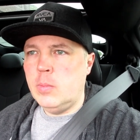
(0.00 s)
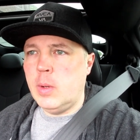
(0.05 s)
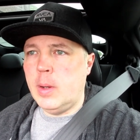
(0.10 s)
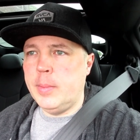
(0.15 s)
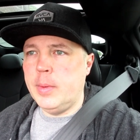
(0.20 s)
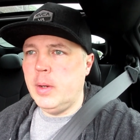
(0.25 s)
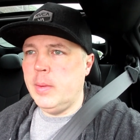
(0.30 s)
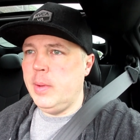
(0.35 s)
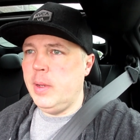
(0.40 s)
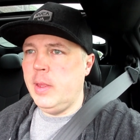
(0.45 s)

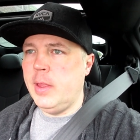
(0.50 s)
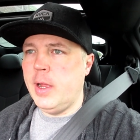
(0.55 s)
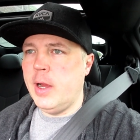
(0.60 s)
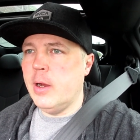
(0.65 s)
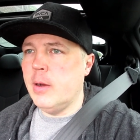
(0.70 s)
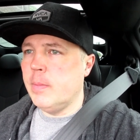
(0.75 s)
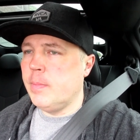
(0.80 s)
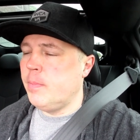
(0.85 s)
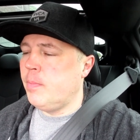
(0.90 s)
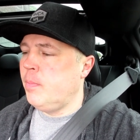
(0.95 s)
I'm going to be
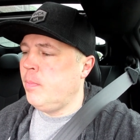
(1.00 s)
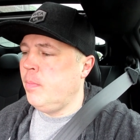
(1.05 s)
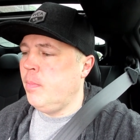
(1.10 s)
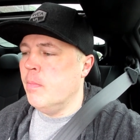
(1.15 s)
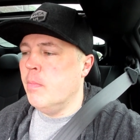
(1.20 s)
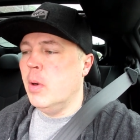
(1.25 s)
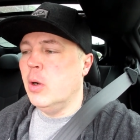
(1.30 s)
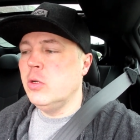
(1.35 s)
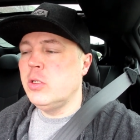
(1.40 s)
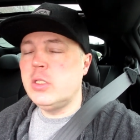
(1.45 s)
there
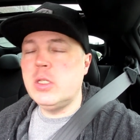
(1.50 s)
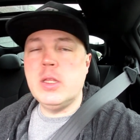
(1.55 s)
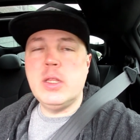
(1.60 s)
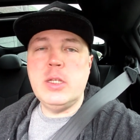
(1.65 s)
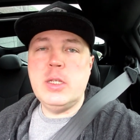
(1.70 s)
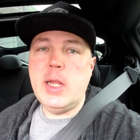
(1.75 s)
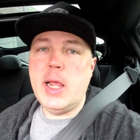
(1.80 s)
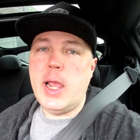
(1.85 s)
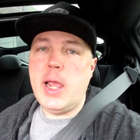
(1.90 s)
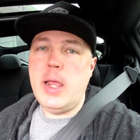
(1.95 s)
most of
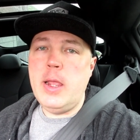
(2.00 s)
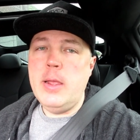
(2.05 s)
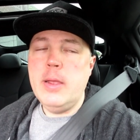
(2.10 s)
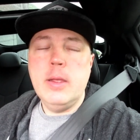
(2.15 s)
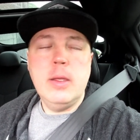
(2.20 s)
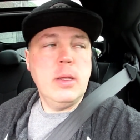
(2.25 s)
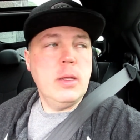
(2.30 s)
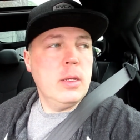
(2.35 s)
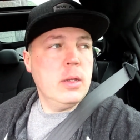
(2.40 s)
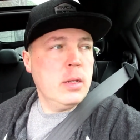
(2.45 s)
the day.
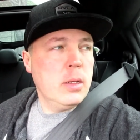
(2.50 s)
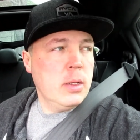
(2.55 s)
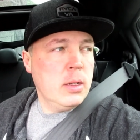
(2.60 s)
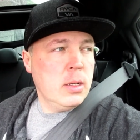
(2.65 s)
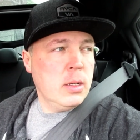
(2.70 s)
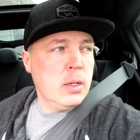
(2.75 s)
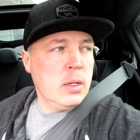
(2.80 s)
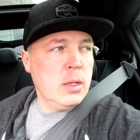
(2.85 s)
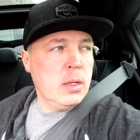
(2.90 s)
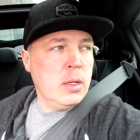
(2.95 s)

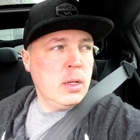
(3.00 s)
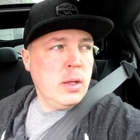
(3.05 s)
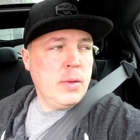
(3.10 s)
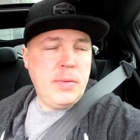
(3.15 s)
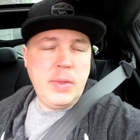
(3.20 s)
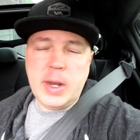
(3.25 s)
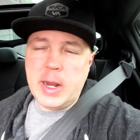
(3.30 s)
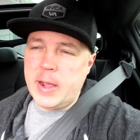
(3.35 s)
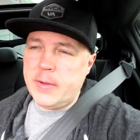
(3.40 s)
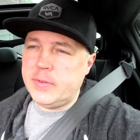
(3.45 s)

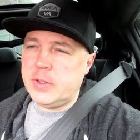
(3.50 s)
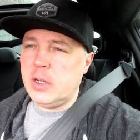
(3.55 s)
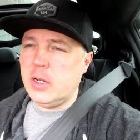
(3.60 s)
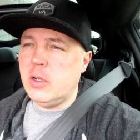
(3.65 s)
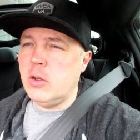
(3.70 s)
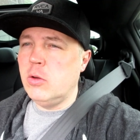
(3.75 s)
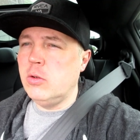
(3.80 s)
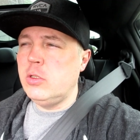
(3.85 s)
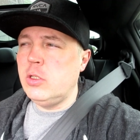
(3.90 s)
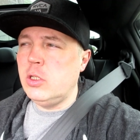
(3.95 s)
And then I have to
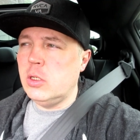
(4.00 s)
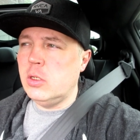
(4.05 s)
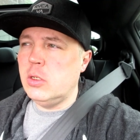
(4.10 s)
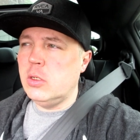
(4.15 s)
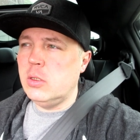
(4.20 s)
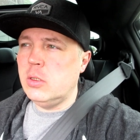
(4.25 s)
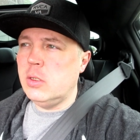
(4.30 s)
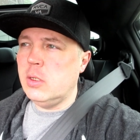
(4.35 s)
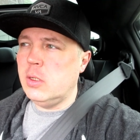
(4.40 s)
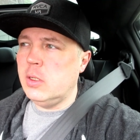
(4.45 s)
go
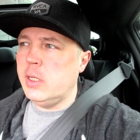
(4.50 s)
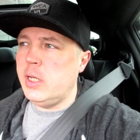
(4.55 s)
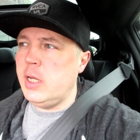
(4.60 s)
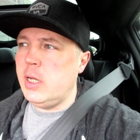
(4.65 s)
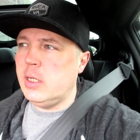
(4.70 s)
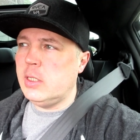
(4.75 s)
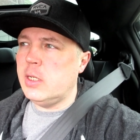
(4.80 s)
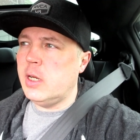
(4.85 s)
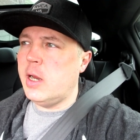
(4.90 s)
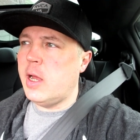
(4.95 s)
to the
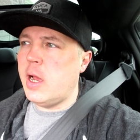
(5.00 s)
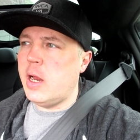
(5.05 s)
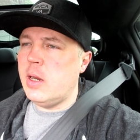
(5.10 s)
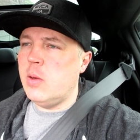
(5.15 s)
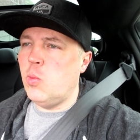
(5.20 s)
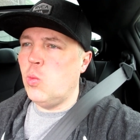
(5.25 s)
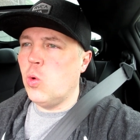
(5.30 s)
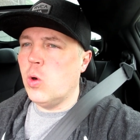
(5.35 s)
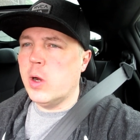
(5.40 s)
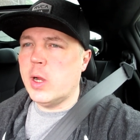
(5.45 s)
LINQ tonight
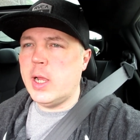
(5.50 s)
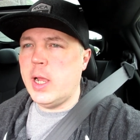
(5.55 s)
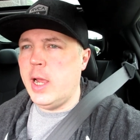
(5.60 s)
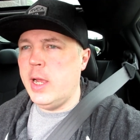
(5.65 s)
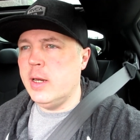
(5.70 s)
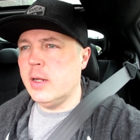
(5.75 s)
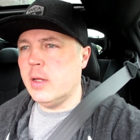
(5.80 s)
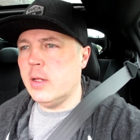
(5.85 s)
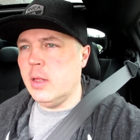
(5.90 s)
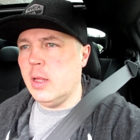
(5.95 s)
and work at
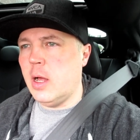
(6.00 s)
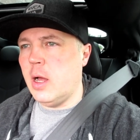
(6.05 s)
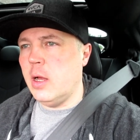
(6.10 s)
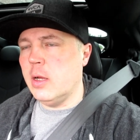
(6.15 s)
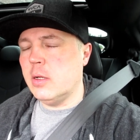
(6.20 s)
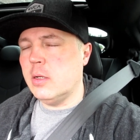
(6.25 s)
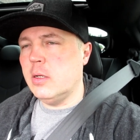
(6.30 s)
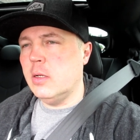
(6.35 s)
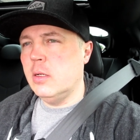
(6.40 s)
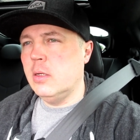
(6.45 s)
8 o'clock.